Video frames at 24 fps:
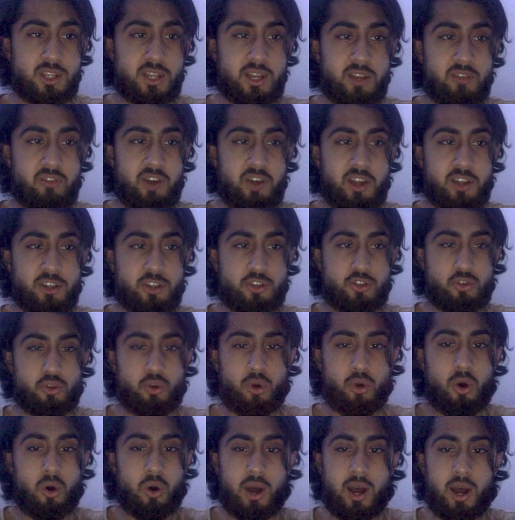And if I just
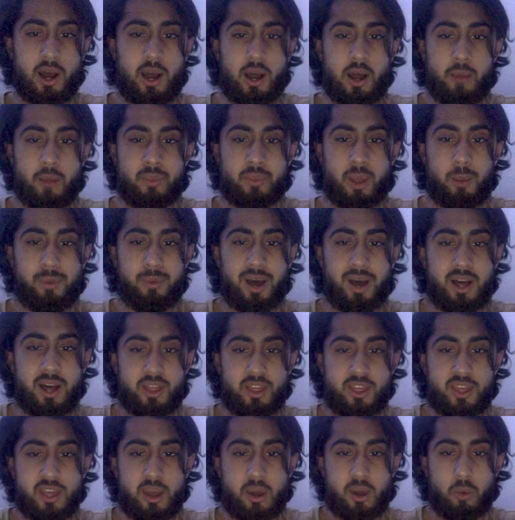draw a path
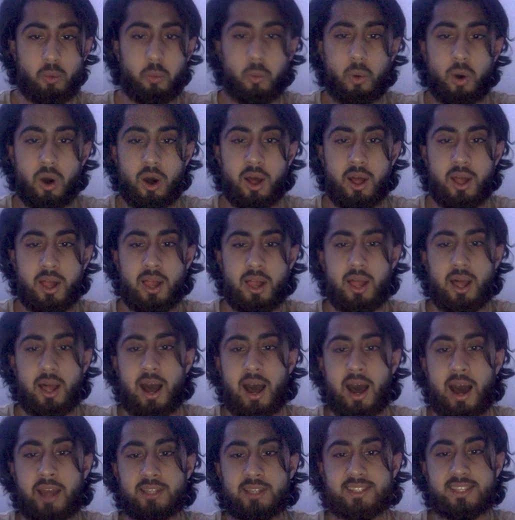here, what
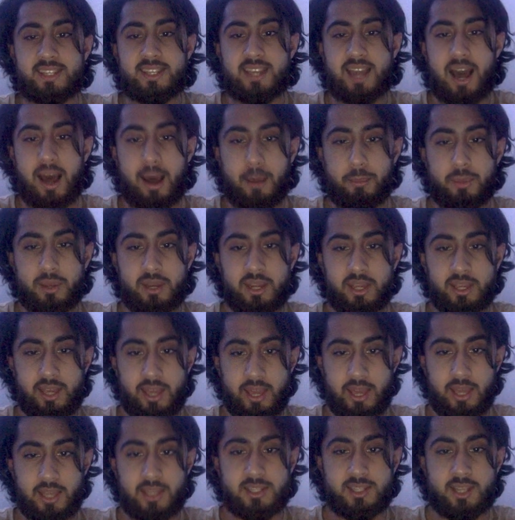I see happening
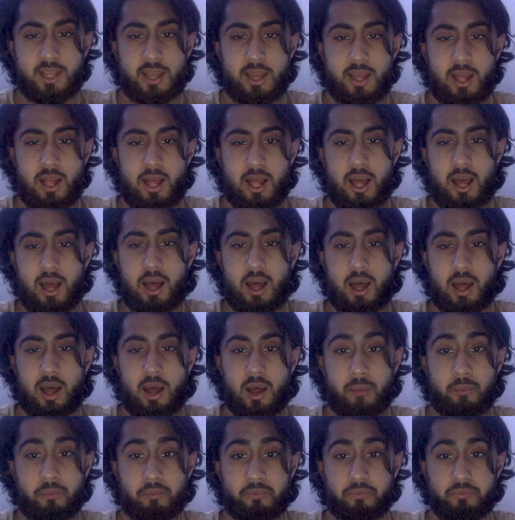is
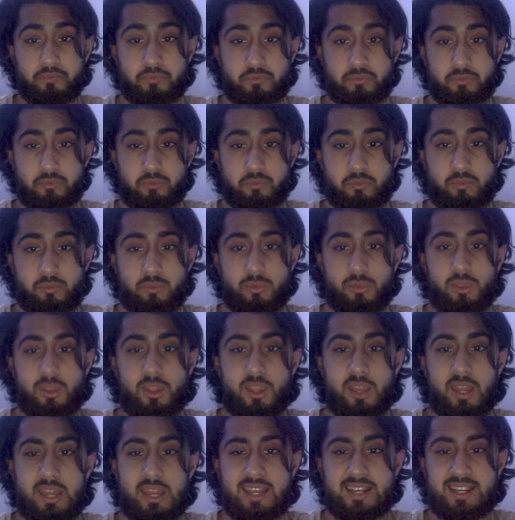
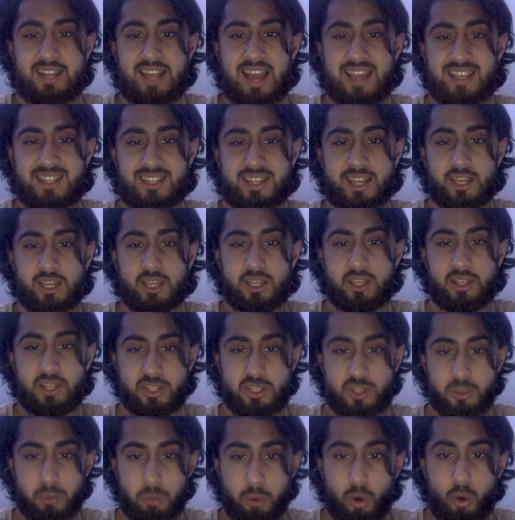it testing this
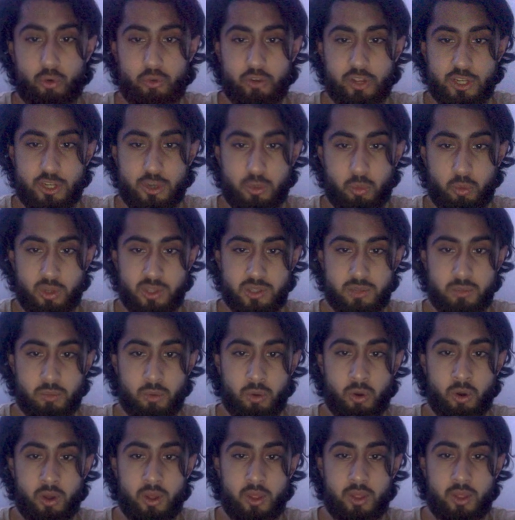support region once
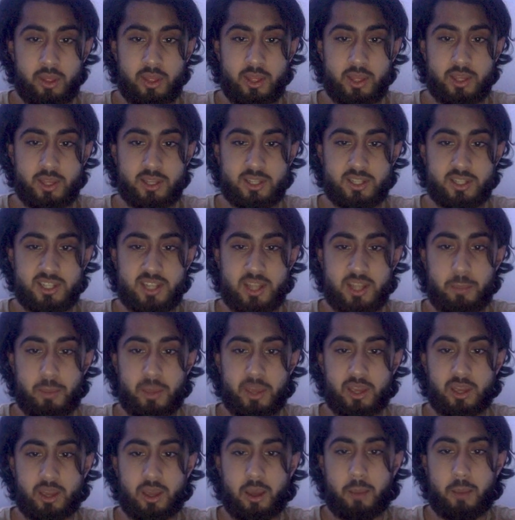more,
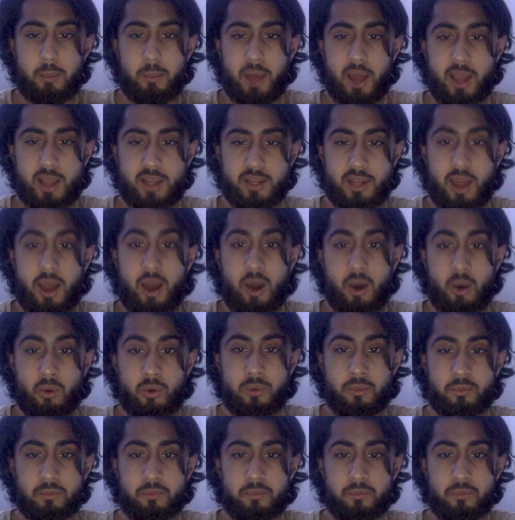dipping back down,